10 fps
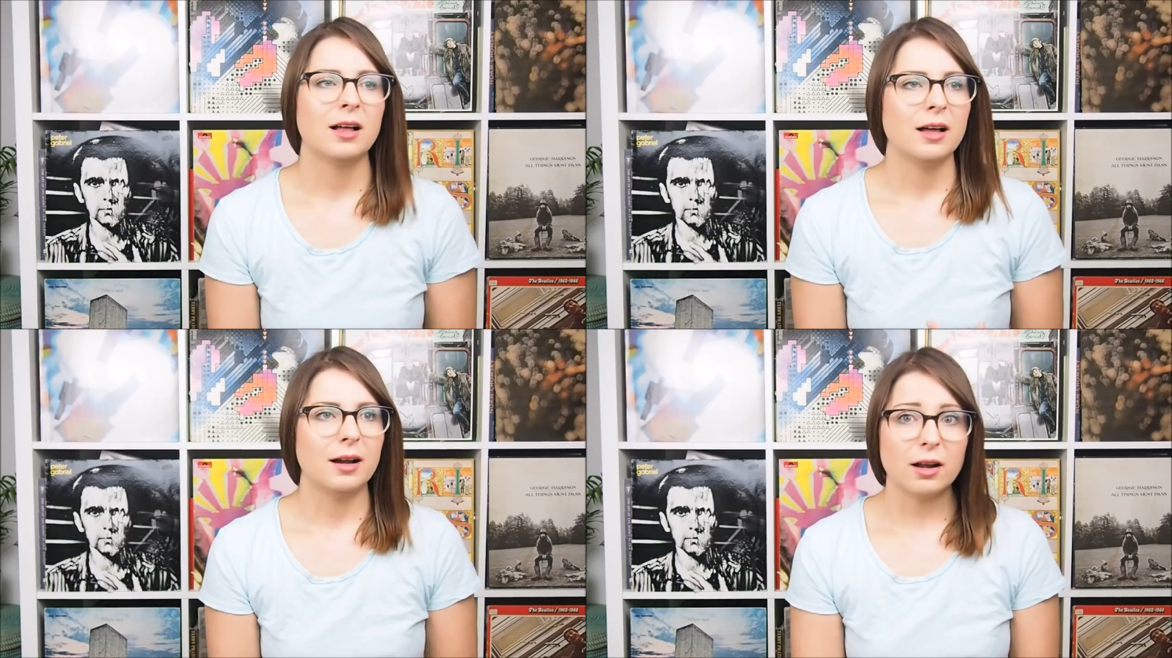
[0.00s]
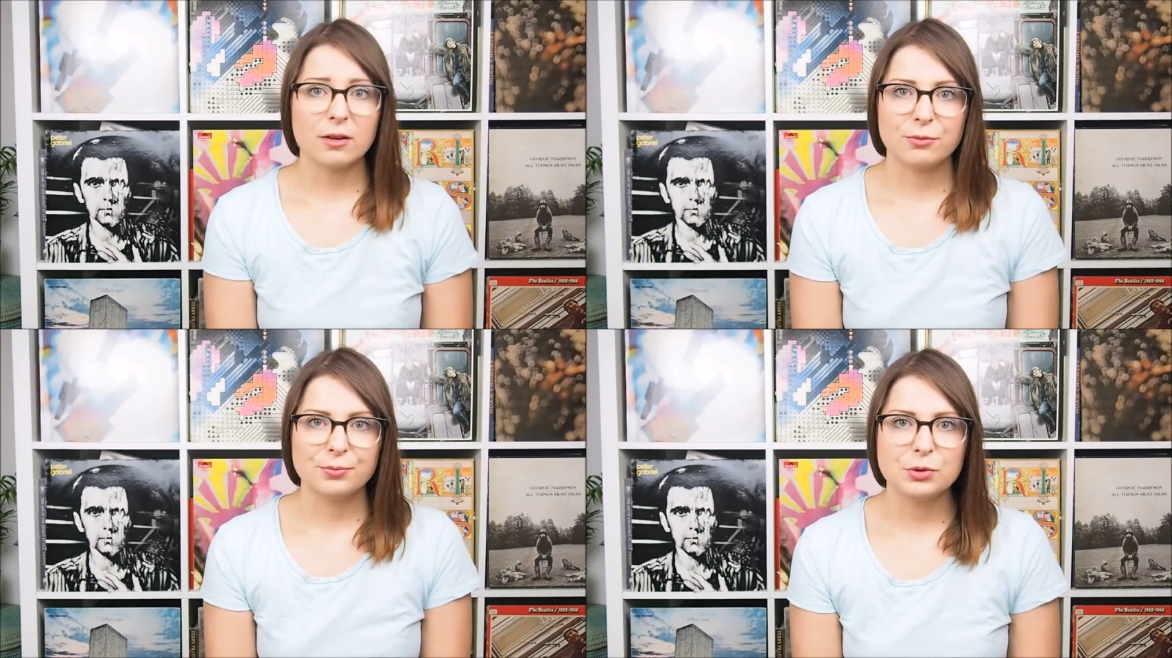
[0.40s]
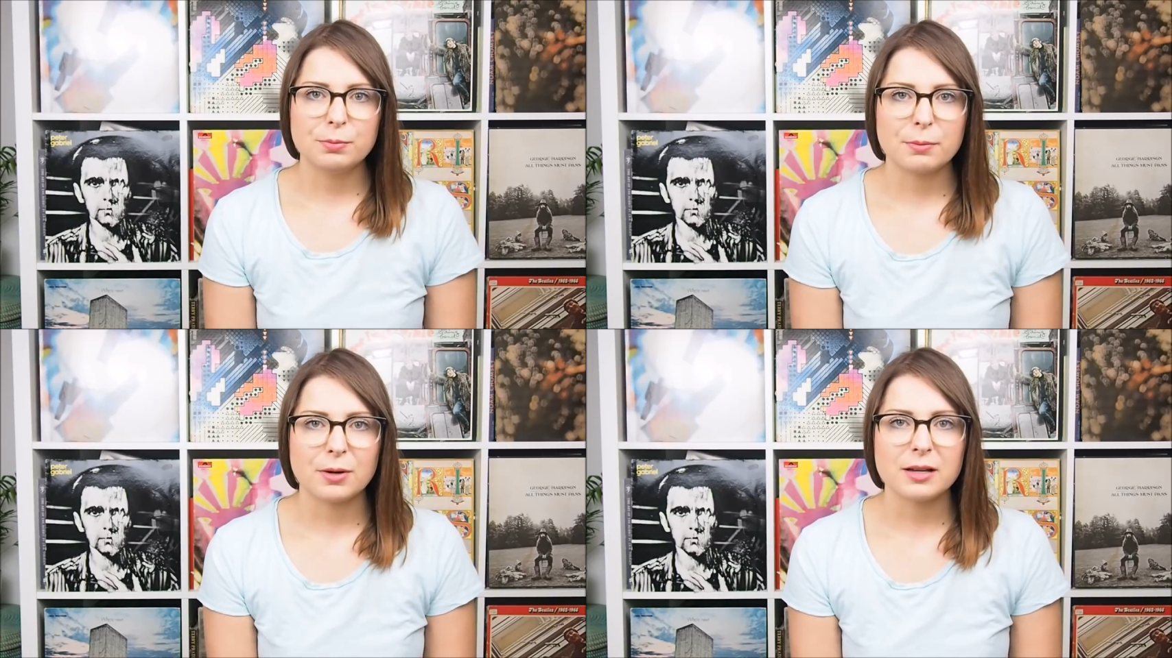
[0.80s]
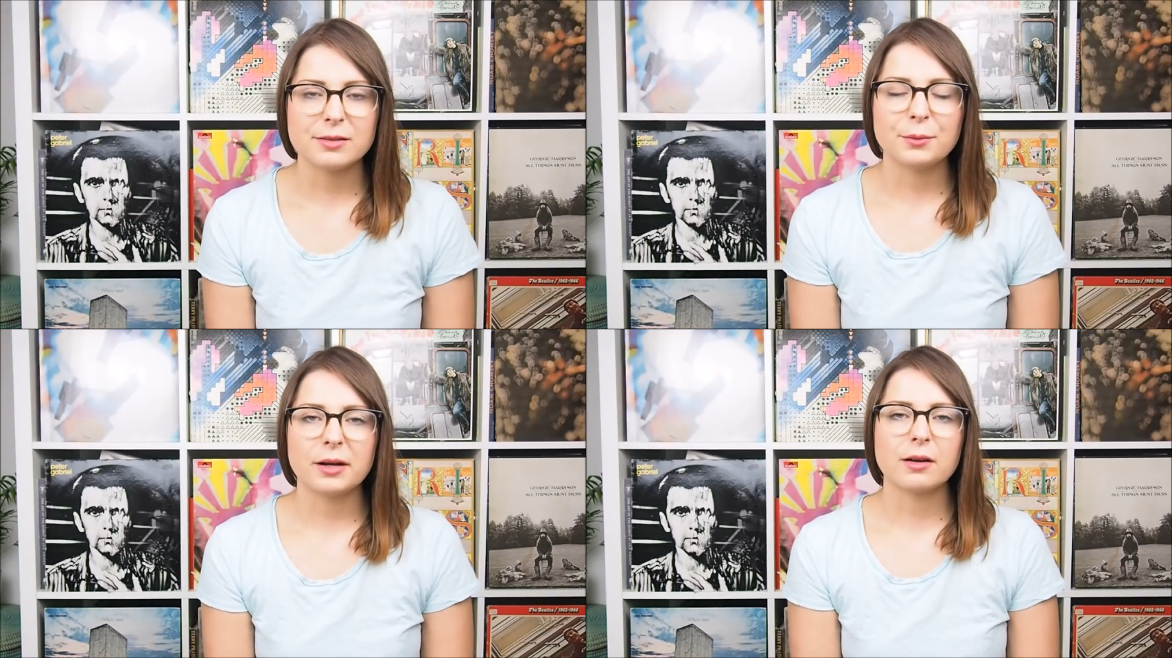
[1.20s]
Speaker 1: a lot of super
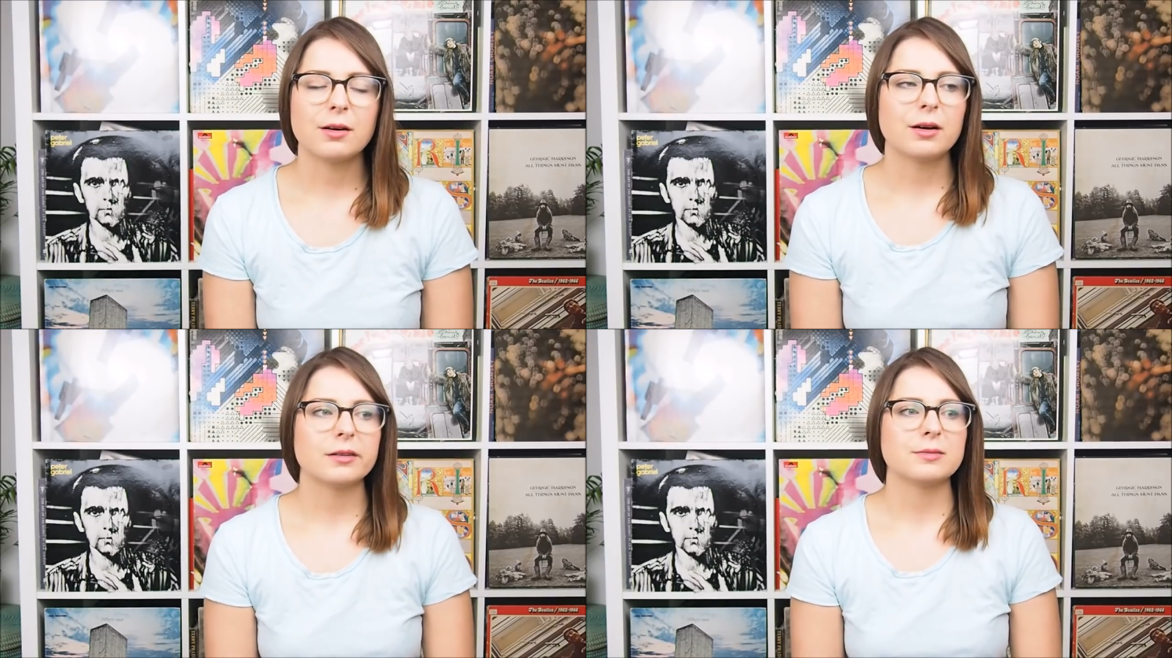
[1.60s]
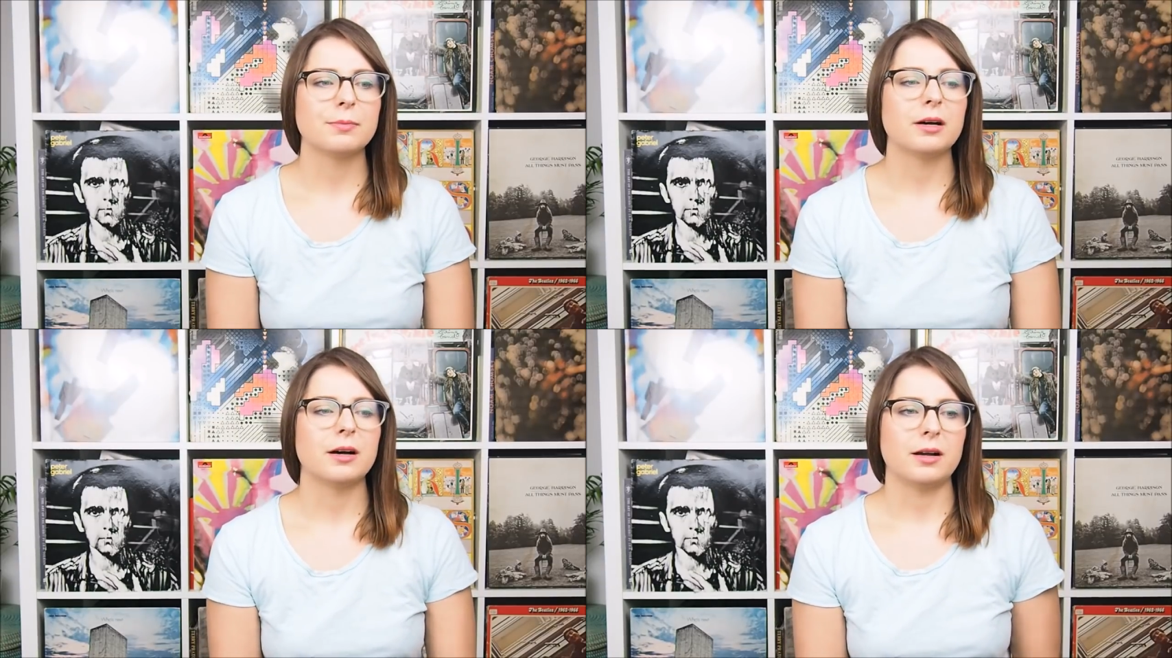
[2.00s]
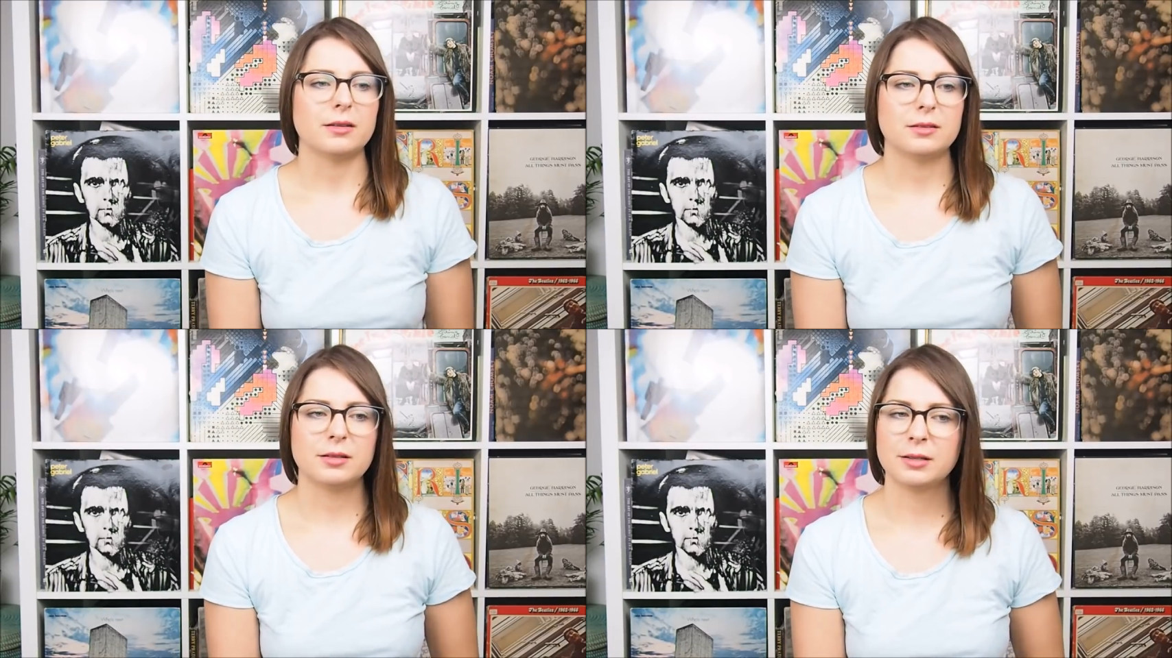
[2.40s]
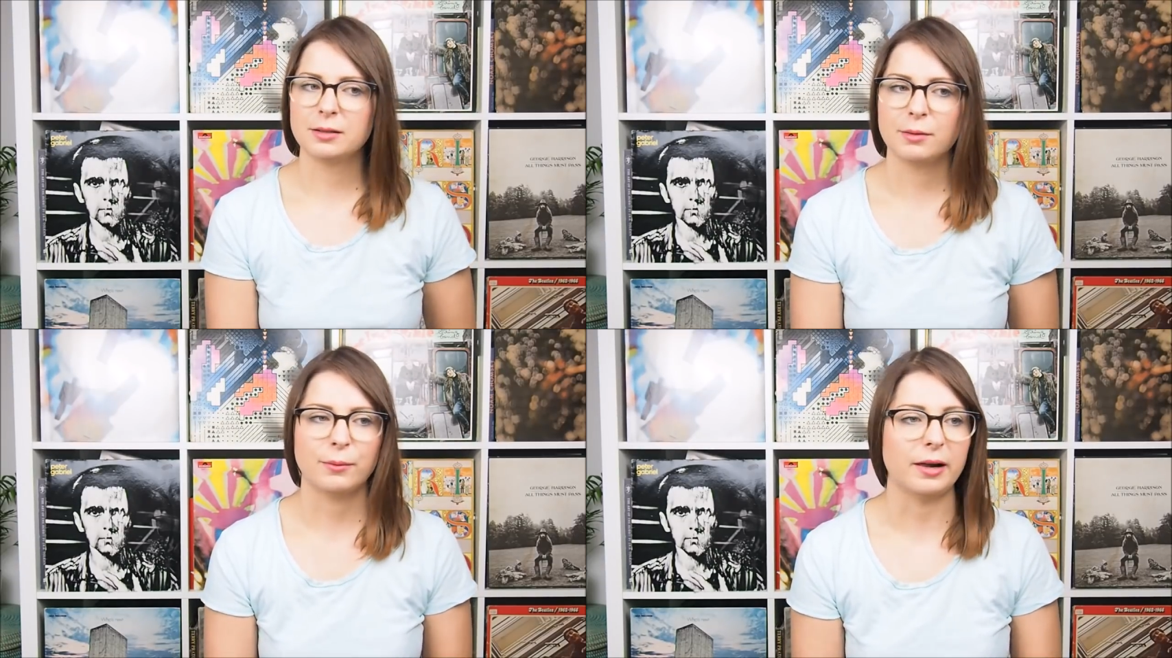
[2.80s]
pricey records, but
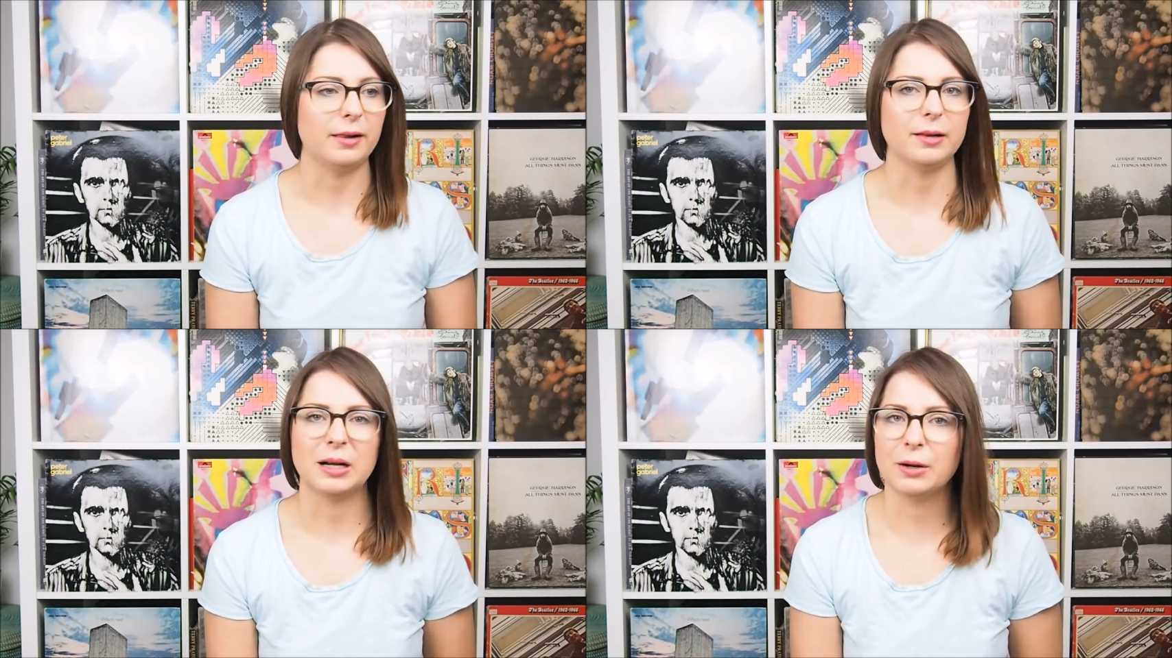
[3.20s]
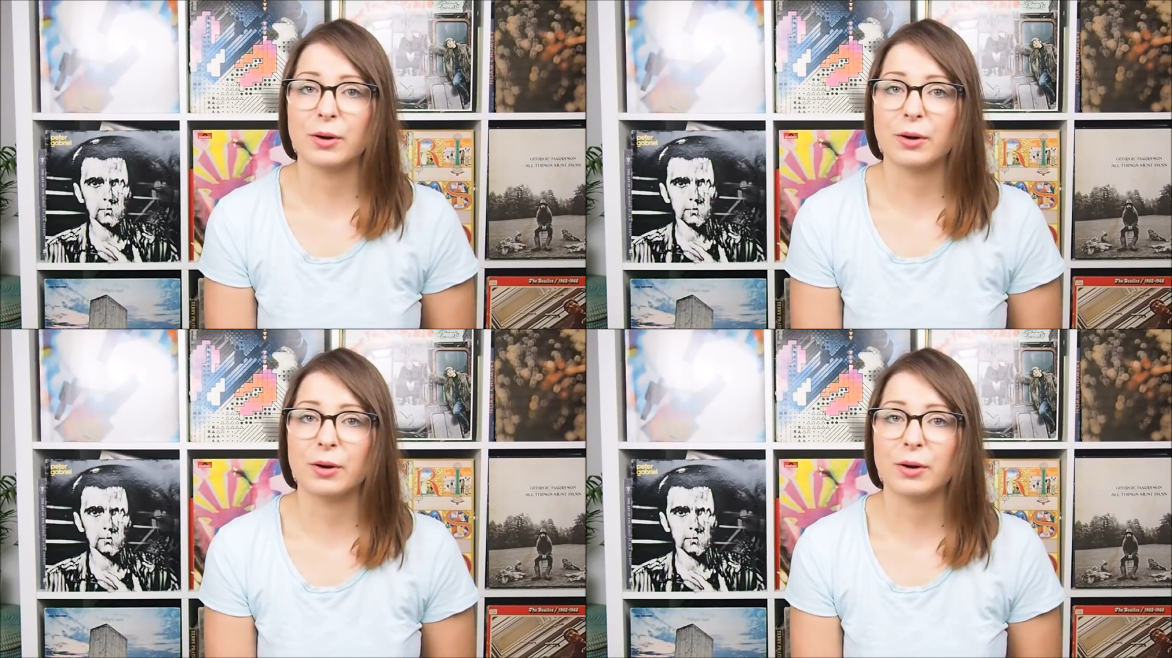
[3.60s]
well,